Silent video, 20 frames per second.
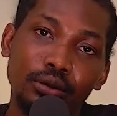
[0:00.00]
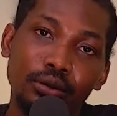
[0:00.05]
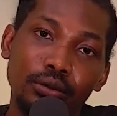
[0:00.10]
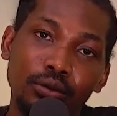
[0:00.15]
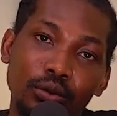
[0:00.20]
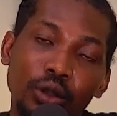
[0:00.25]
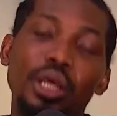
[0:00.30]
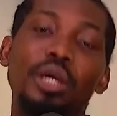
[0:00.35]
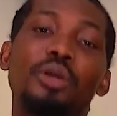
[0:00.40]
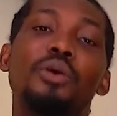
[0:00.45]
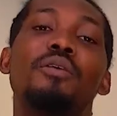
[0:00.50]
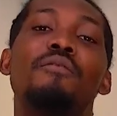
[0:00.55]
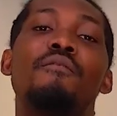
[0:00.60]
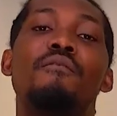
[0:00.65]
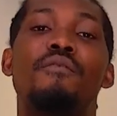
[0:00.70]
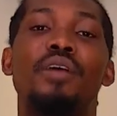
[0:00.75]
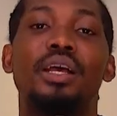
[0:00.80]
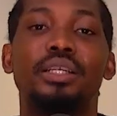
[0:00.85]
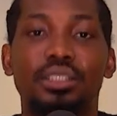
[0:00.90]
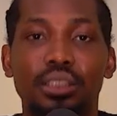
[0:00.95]
What are you
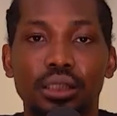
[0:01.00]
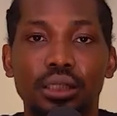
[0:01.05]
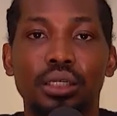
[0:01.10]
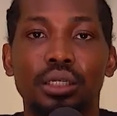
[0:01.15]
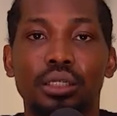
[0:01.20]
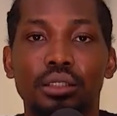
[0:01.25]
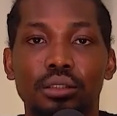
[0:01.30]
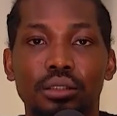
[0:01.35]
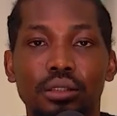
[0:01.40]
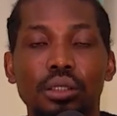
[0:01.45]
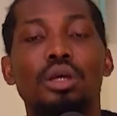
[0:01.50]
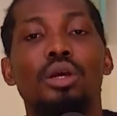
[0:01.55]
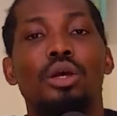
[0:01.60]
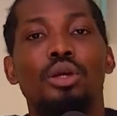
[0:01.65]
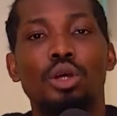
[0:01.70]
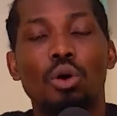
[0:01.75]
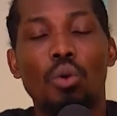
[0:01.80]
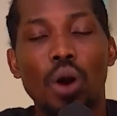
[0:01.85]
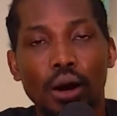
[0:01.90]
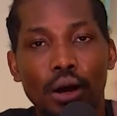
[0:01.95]
investing in?
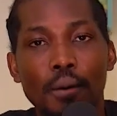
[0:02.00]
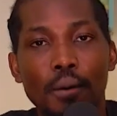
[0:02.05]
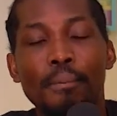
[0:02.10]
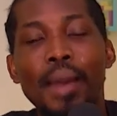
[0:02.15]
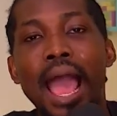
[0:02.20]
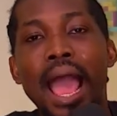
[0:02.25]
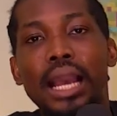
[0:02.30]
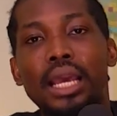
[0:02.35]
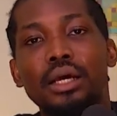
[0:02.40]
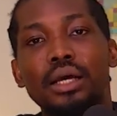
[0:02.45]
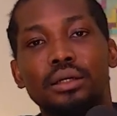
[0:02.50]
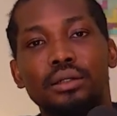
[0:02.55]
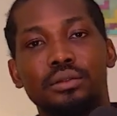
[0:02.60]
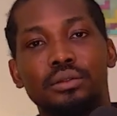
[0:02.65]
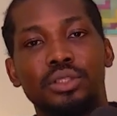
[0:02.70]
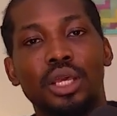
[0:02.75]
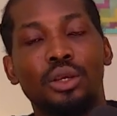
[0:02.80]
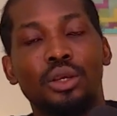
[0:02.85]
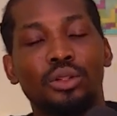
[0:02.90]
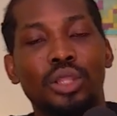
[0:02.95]
welcome back.
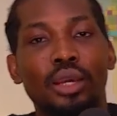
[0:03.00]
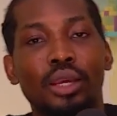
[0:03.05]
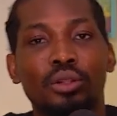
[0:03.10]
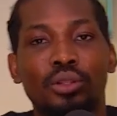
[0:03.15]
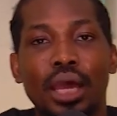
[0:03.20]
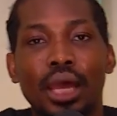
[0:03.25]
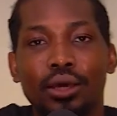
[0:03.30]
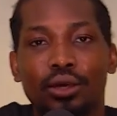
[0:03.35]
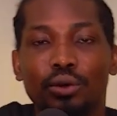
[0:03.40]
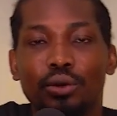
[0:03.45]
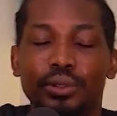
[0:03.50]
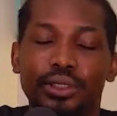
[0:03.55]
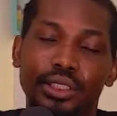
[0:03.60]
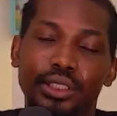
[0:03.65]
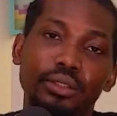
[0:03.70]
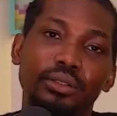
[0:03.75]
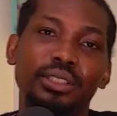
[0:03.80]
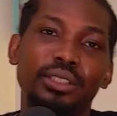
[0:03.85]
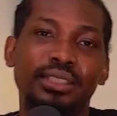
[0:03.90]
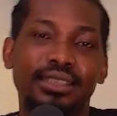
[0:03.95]
Thank you, thank you, thank you.
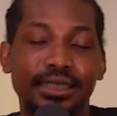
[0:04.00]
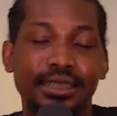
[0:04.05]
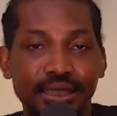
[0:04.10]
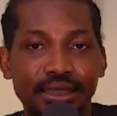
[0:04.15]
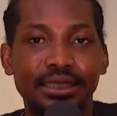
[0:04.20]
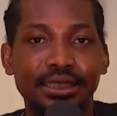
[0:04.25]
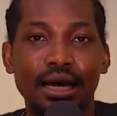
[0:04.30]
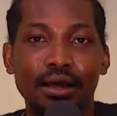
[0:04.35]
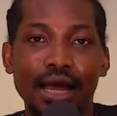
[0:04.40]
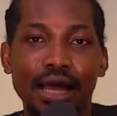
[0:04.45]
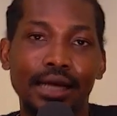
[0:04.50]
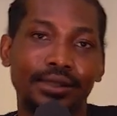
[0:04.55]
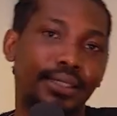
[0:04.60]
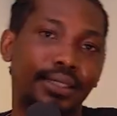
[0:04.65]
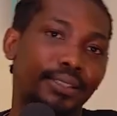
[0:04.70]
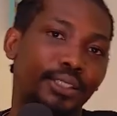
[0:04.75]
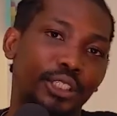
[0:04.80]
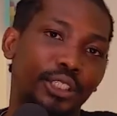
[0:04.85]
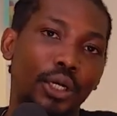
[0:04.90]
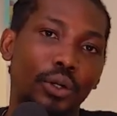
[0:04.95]
Still the Digital Assets
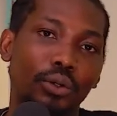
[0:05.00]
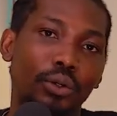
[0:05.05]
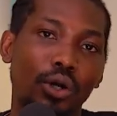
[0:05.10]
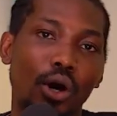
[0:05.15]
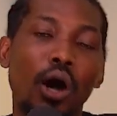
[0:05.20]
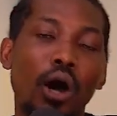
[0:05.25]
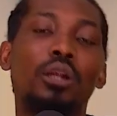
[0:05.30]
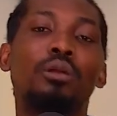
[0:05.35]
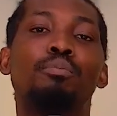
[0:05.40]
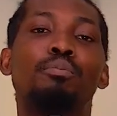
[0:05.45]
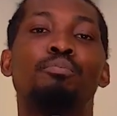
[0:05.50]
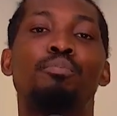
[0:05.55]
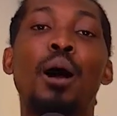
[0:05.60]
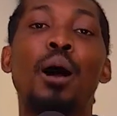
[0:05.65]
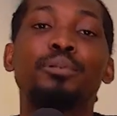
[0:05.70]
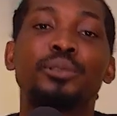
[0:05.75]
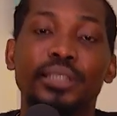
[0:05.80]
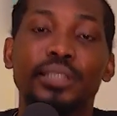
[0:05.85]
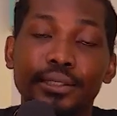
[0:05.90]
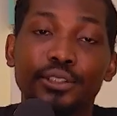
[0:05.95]
Show on Pop
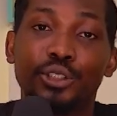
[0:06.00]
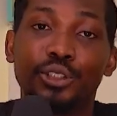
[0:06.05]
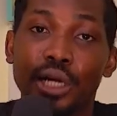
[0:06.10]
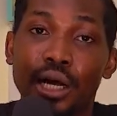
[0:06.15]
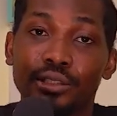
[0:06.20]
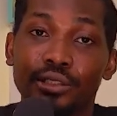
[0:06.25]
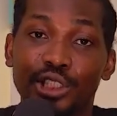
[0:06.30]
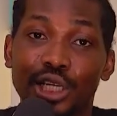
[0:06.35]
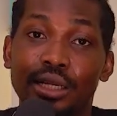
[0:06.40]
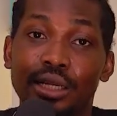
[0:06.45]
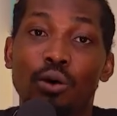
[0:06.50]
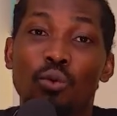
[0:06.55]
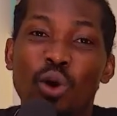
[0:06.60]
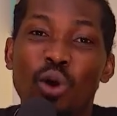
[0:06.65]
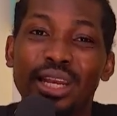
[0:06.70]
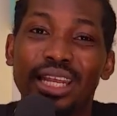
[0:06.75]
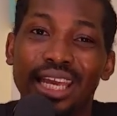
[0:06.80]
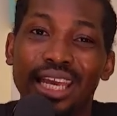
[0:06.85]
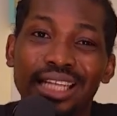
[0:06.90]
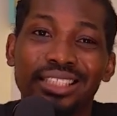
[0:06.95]
Central Channel
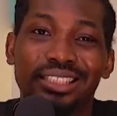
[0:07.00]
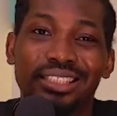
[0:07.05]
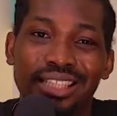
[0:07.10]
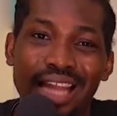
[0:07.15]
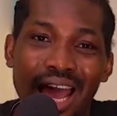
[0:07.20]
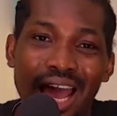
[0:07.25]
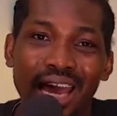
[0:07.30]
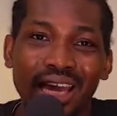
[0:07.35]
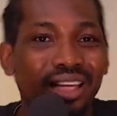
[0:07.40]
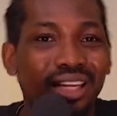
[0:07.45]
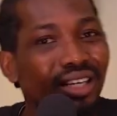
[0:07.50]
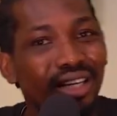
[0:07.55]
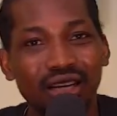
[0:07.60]
189.